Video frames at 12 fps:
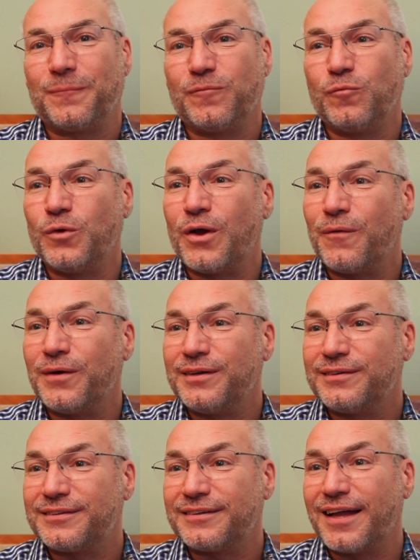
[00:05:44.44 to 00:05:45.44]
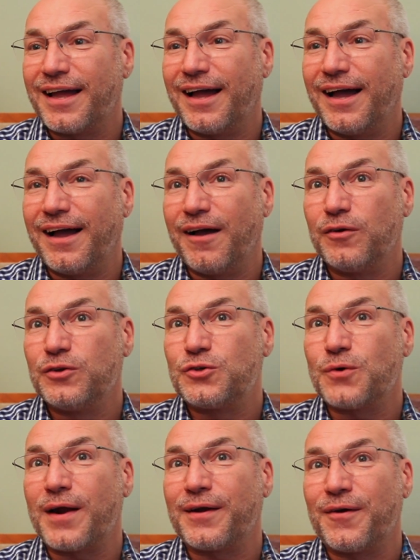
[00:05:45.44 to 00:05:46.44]
We always
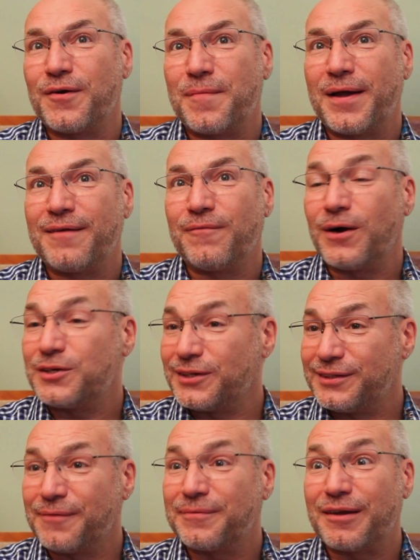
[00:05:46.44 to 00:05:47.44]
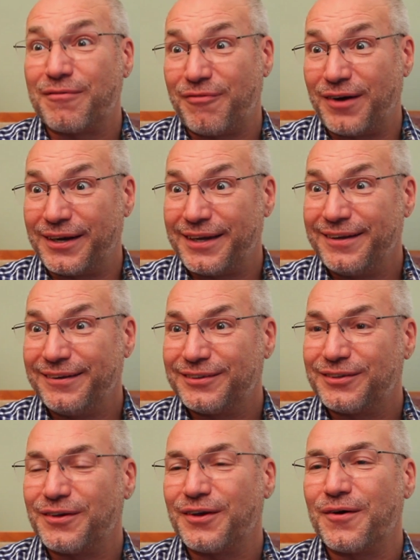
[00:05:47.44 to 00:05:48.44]
try to go to bed watching something funny,
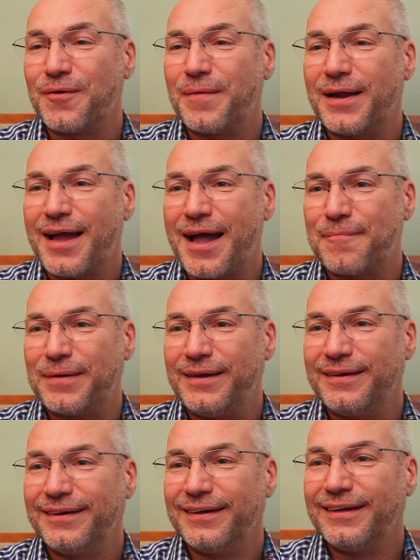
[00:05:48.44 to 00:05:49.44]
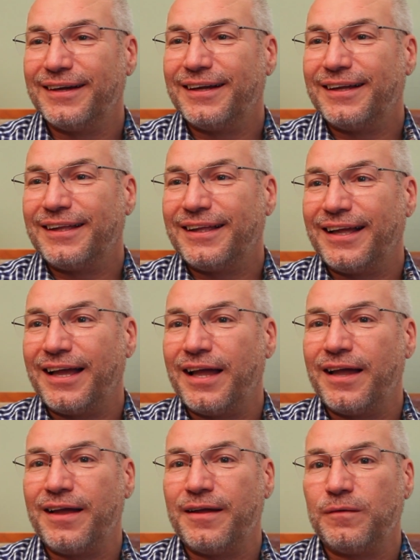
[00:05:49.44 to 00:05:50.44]
so you go to bed happy.
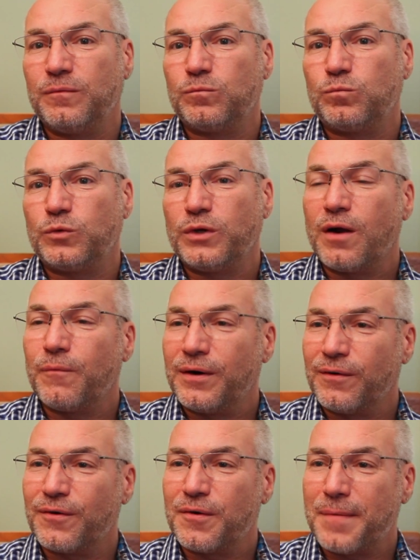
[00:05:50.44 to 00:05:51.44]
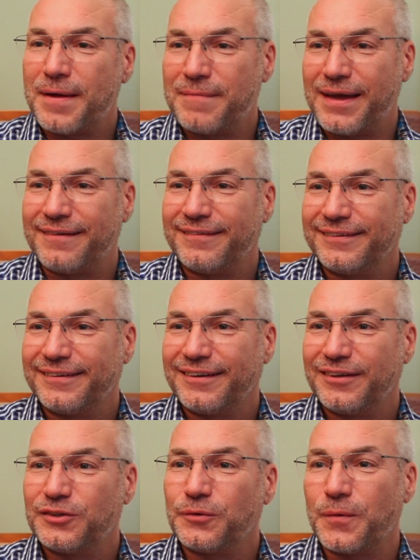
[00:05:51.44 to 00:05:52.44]
And, we don't go to bed mad.
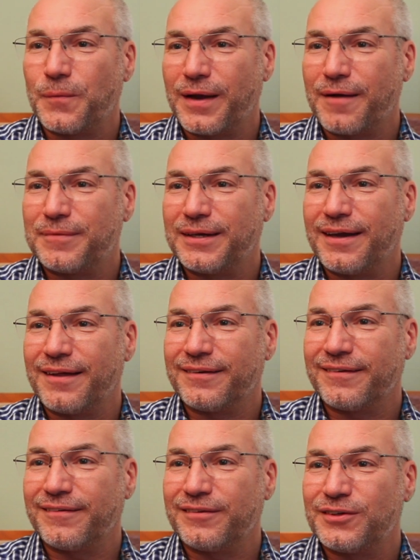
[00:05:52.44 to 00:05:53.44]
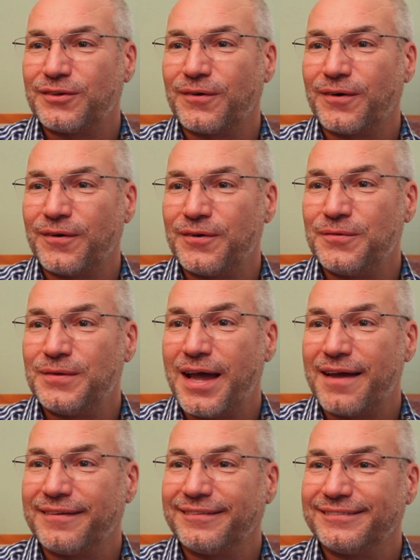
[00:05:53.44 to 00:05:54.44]
So we wake up together and start our new
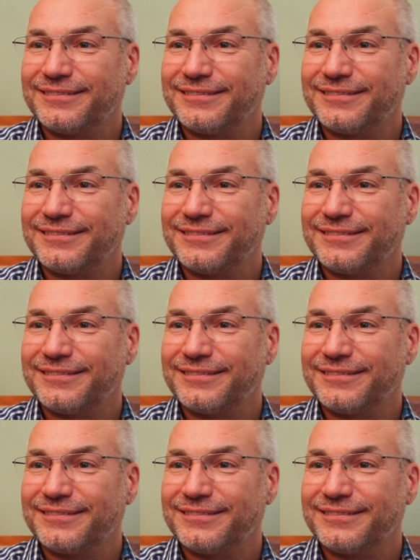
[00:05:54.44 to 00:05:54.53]
day.